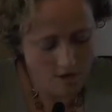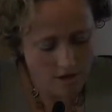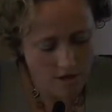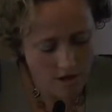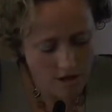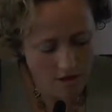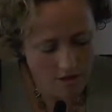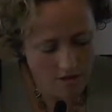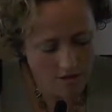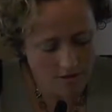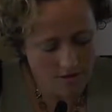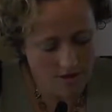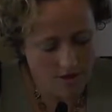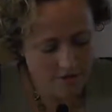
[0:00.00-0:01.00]

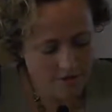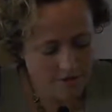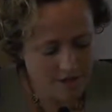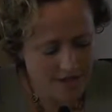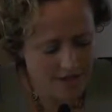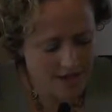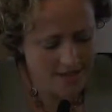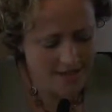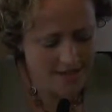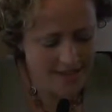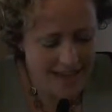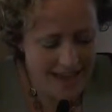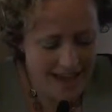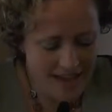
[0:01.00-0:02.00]
Long forgotten
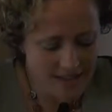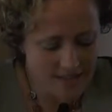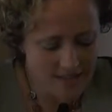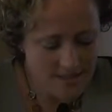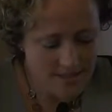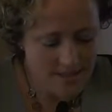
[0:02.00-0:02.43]
cat,